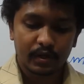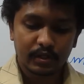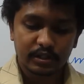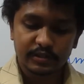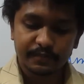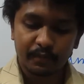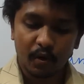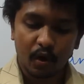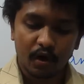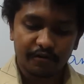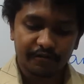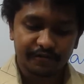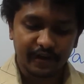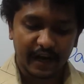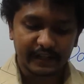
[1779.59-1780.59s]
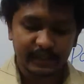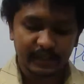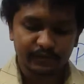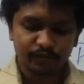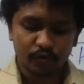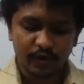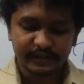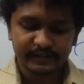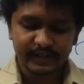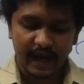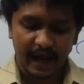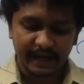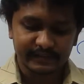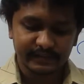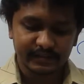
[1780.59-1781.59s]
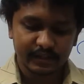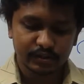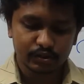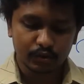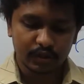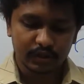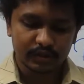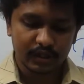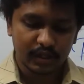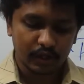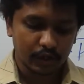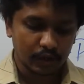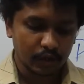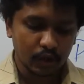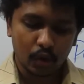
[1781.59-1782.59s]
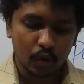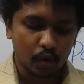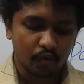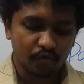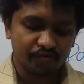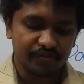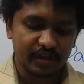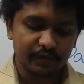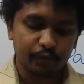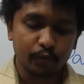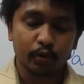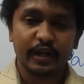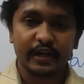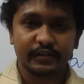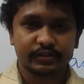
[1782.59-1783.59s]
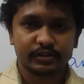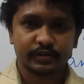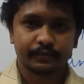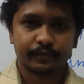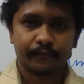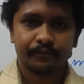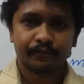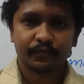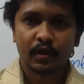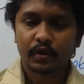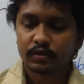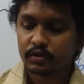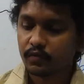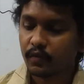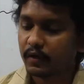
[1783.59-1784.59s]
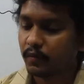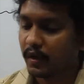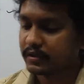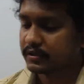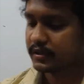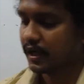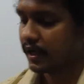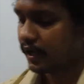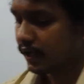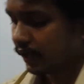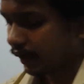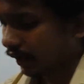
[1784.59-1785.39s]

Small, frightened voice answered together, no, we wouldn't. So, what was the